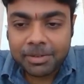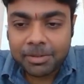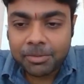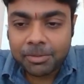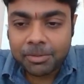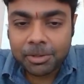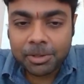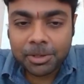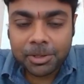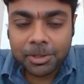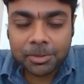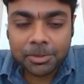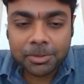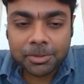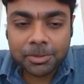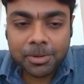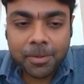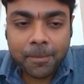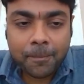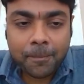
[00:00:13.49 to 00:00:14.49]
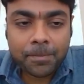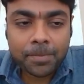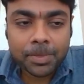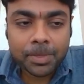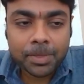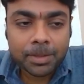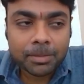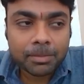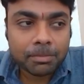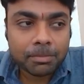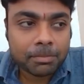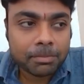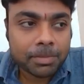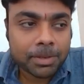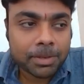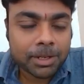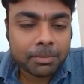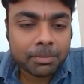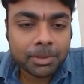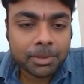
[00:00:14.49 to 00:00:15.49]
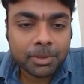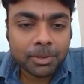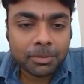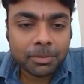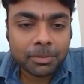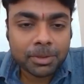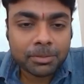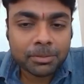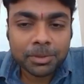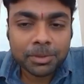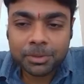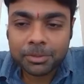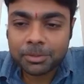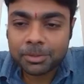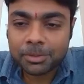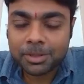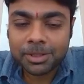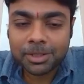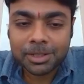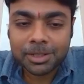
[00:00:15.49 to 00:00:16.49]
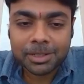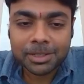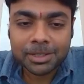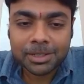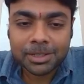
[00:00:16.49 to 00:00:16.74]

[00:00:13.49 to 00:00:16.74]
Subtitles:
We wanted to pick up a topic which would